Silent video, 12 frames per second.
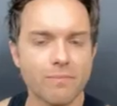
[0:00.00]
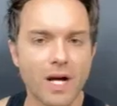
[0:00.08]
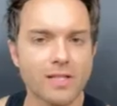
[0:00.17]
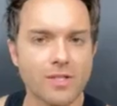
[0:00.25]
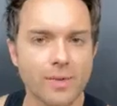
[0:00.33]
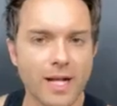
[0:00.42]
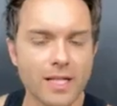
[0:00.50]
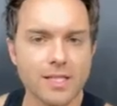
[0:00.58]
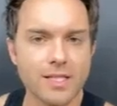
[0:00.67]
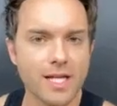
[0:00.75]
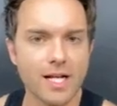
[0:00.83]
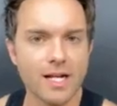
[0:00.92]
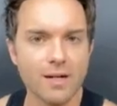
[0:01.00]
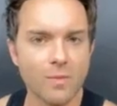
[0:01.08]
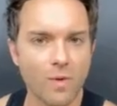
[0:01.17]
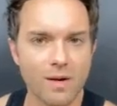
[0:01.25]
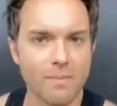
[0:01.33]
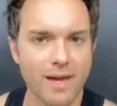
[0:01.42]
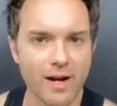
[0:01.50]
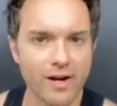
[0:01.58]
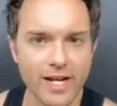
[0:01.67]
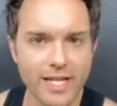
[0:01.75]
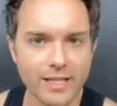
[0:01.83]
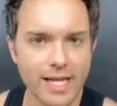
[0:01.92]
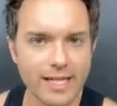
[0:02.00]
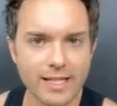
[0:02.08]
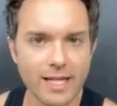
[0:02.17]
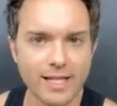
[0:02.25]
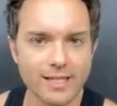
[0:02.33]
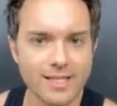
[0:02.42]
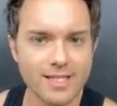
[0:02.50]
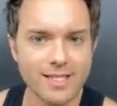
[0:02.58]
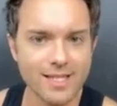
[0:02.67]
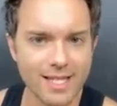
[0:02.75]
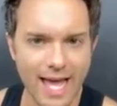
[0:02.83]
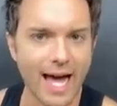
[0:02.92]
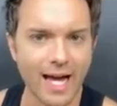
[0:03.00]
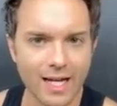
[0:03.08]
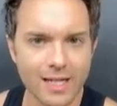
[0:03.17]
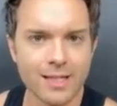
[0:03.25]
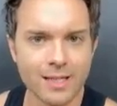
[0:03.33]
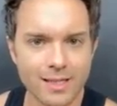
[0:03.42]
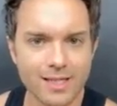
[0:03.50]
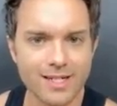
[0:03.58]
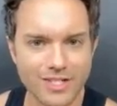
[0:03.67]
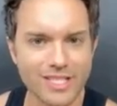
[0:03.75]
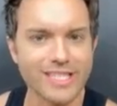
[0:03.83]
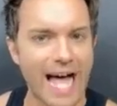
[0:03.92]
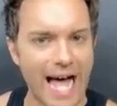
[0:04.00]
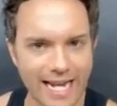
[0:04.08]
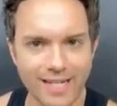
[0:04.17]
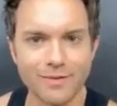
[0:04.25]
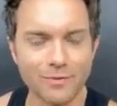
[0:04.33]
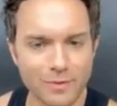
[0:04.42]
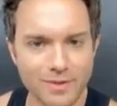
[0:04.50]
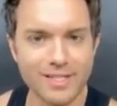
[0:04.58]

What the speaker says: mozzarella stick I didn't want to marry. Like there's a lot of